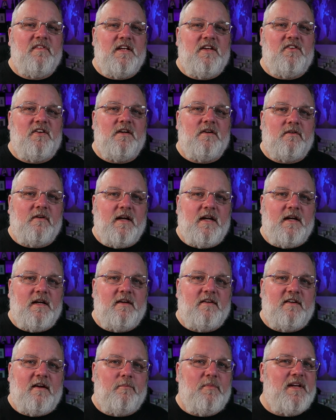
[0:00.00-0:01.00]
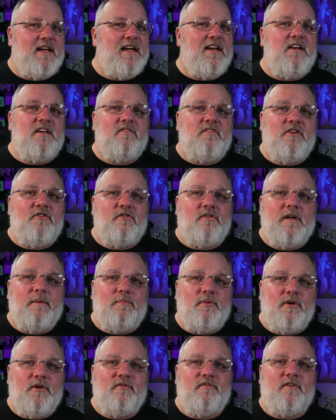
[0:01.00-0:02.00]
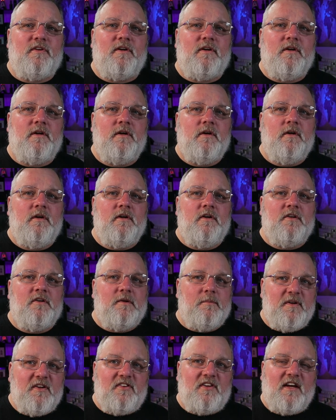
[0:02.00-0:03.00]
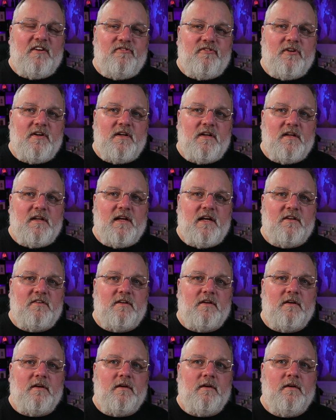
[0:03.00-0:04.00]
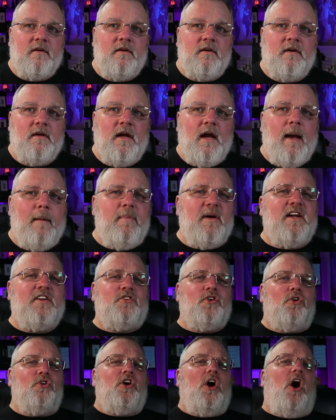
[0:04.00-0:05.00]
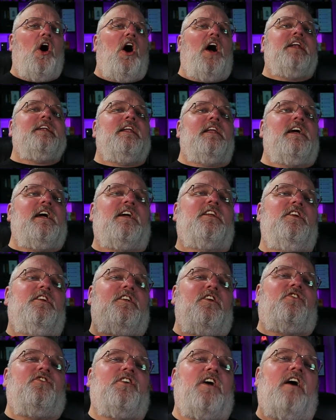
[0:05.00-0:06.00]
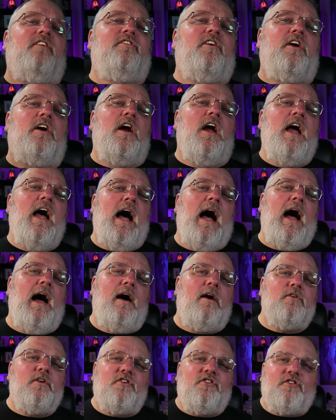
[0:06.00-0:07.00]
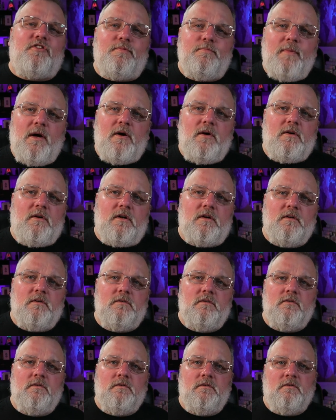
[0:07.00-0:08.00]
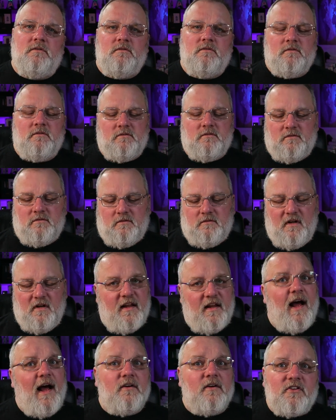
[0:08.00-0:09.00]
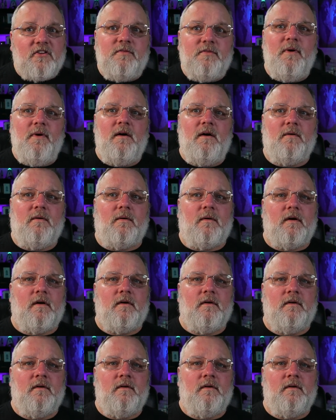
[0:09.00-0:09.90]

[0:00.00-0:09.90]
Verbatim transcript: these ingredients have been individually proven to be safe for inhalation. But it took Hon Lik to discover how to smoke without smoke.